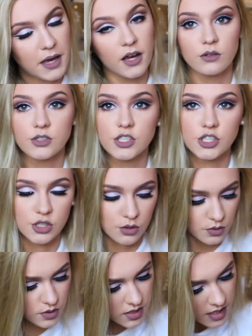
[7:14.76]
pair of
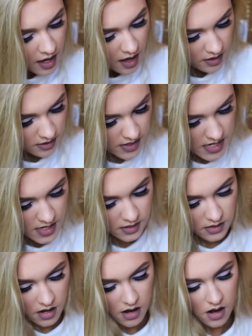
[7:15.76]
shoes.
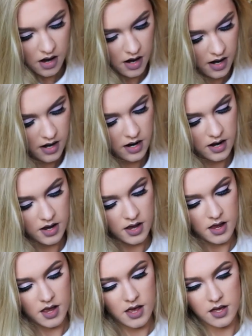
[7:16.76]
These are
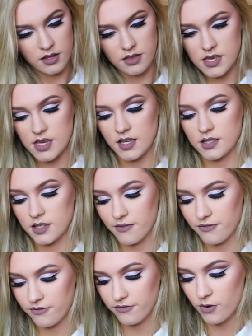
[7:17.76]
these
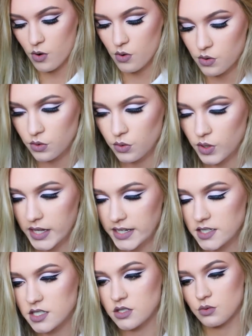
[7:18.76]
faux like
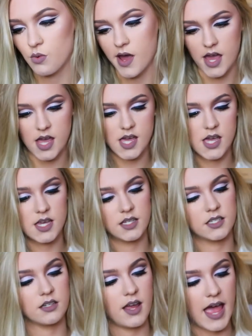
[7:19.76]

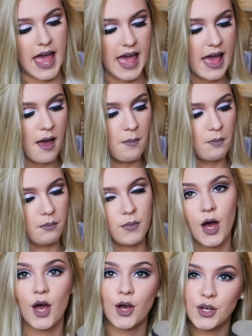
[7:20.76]
suede
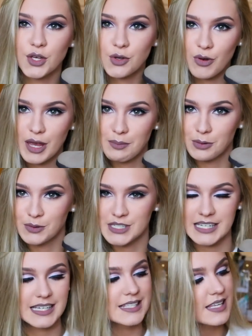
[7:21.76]
grey
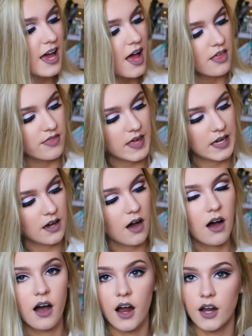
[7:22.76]
booties. They
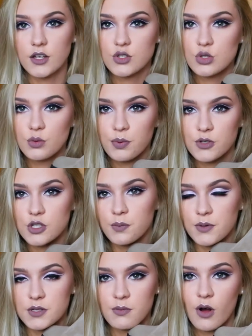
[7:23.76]
are super
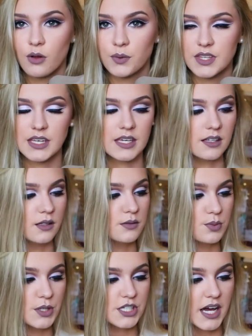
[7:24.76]
small with the
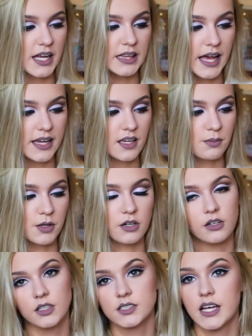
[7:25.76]
heels, which I like
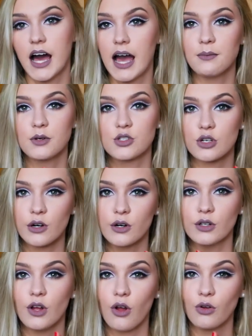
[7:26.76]
because I'm
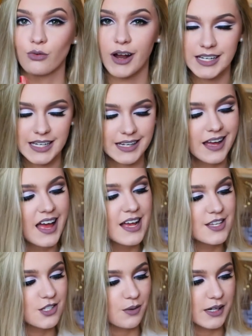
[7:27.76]
tall already,
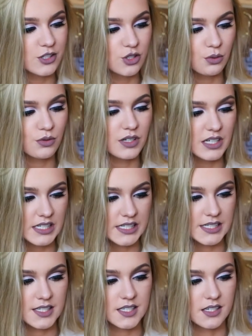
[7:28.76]
so I don't
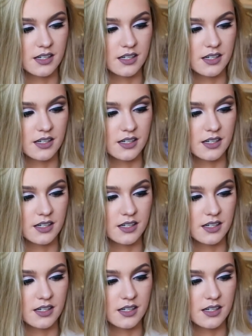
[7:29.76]
need